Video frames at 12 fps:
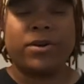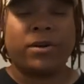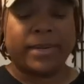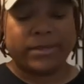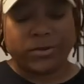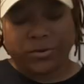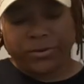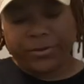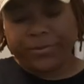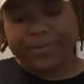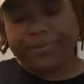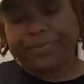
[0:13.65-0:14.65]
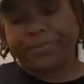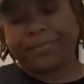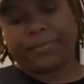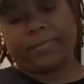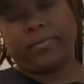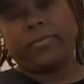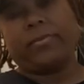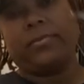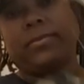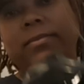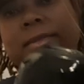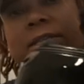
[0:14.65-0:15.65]
on my scooter.
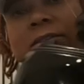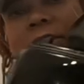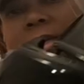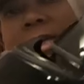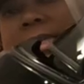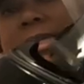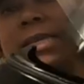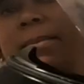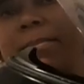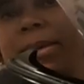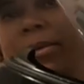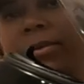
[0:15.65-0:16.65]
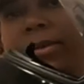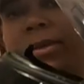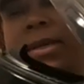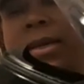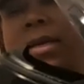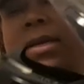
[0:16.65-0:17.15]
So this is a built,